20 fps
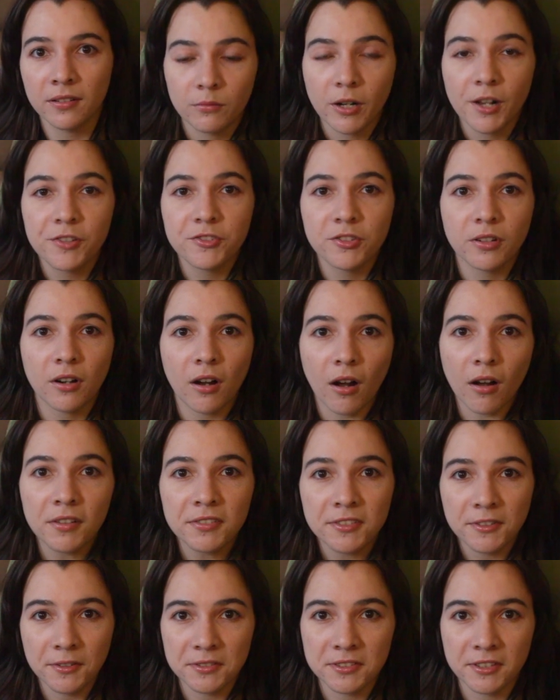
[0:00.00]
Roger
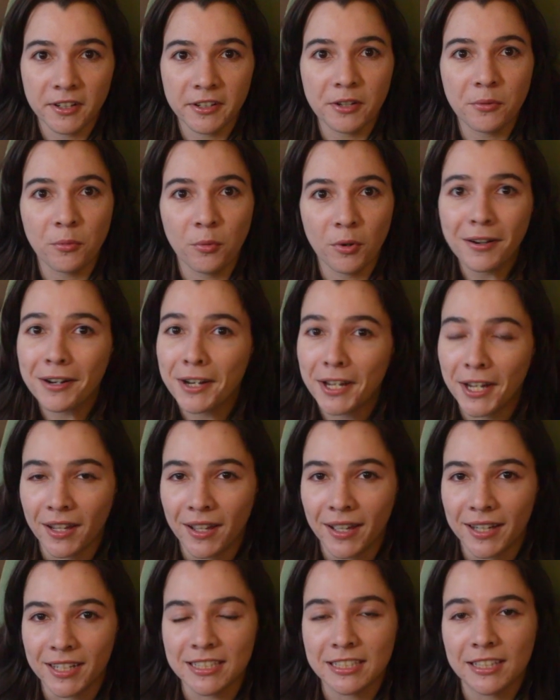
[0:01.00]
also started
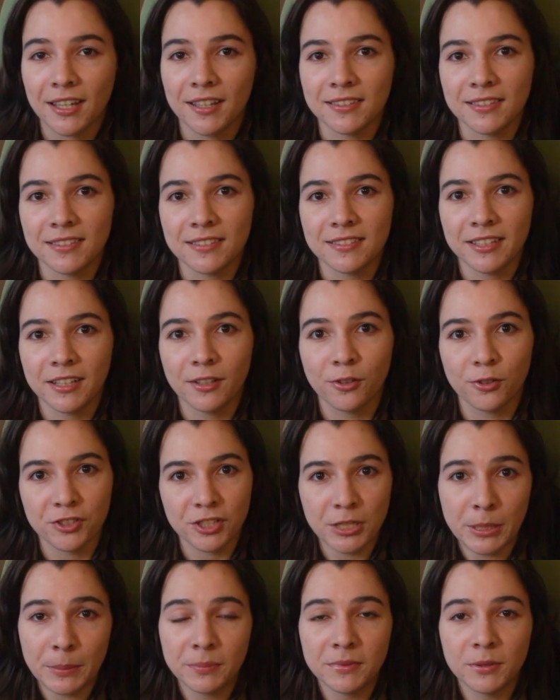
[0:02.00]
working at his cousin's
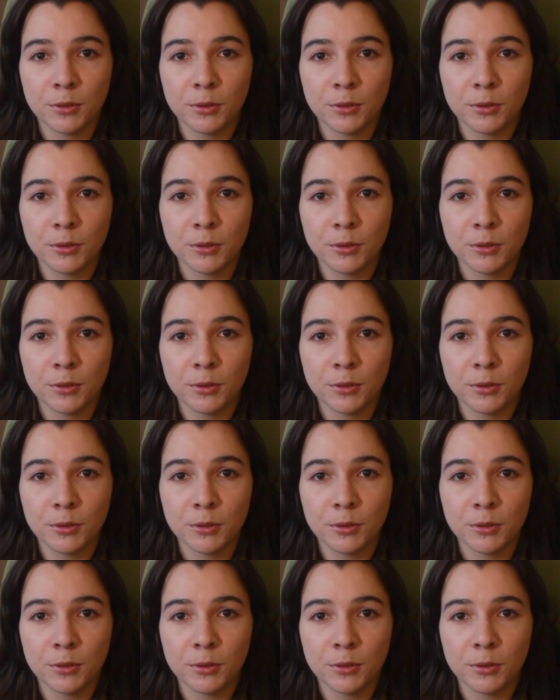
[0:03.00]
dealership